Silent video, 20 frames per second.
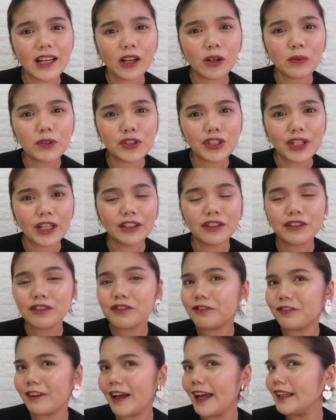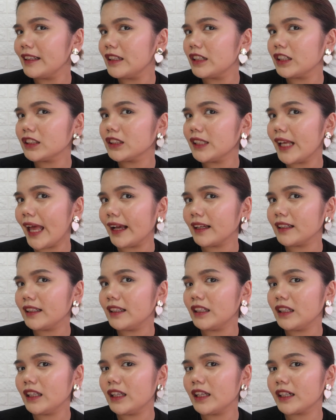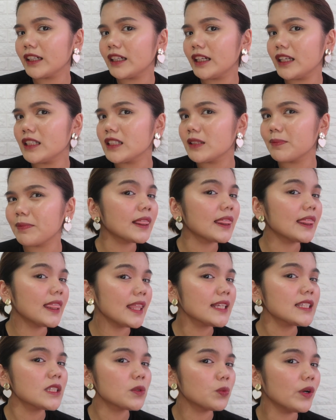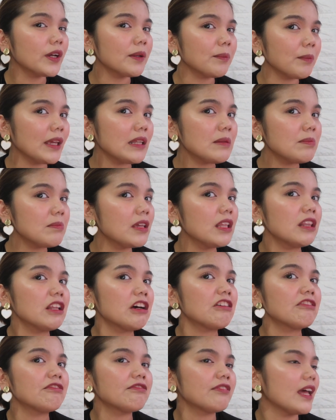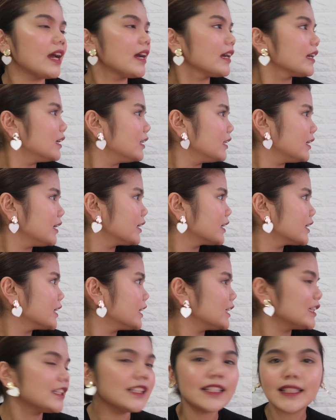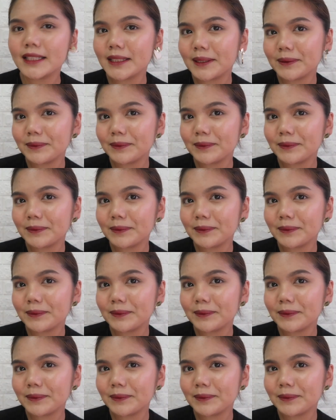Hindi ako masyadong fan ng dangling earrings, but this one made me love dangle earrings.